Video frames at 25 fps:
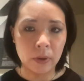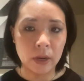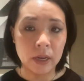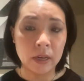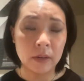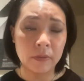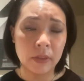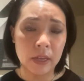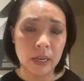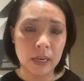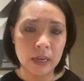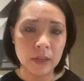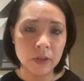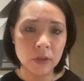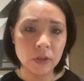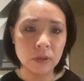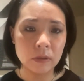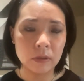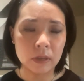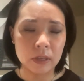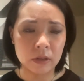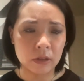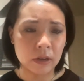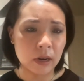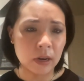And if the
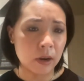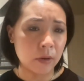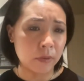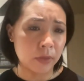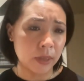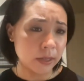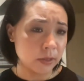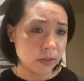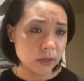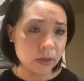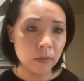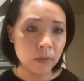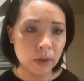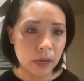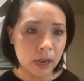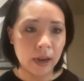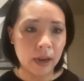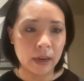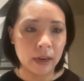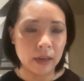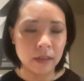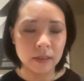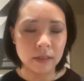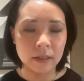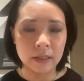answer is no, that's okay.